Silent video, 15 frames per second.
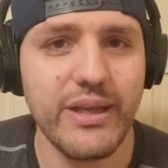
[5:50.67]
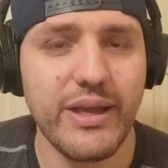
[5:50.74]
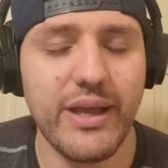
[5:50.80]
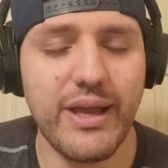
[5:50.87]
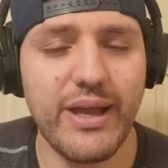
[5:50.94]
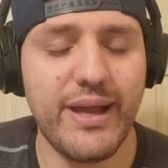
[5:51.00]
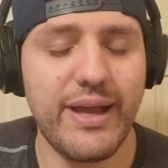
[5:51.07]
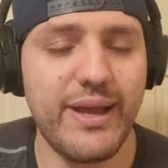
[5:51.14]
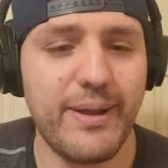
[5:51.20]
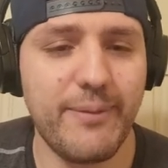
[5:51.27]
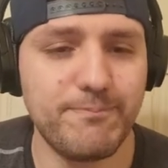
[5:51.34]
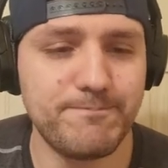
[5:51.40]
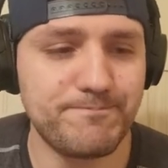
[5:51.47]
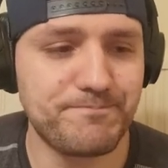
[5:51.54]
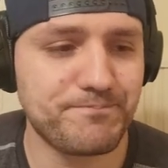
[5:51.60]

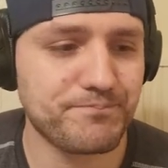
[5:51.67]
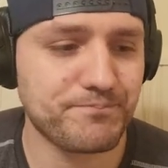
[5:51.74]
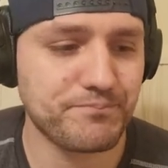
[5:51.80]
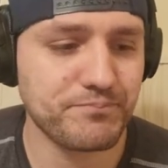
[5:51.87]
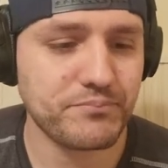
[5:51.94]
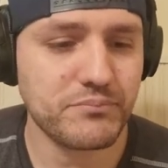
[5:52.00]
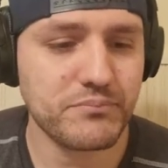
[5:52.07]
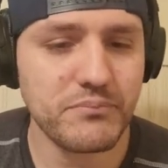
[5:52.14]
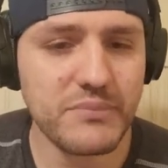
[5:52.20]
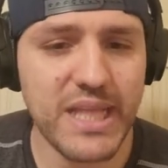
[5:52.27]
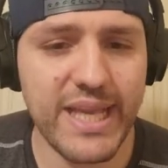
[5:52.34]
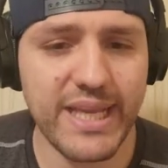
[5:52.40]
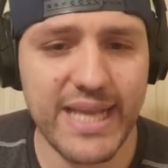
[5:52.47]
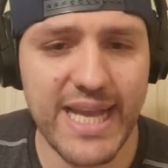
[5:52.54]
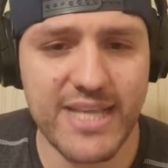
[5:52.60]
Um,
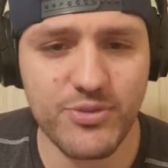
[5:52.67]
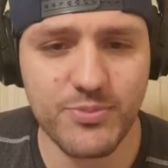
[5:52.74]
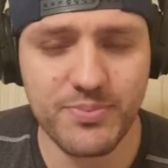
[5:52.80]
and guys,